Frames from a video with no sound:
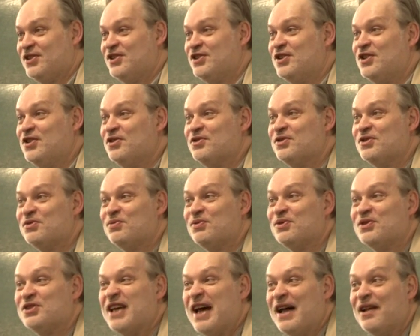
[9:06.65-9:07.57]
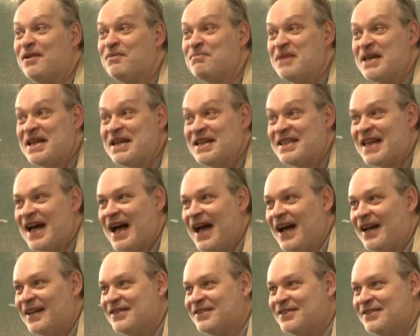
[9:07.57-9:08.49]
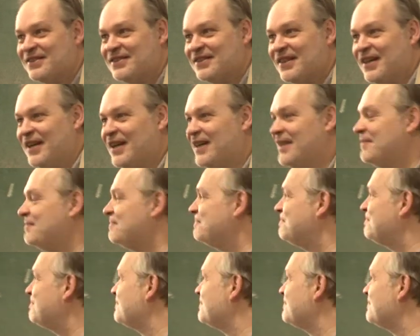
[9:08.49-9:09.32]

The students will tell me that. Yeah?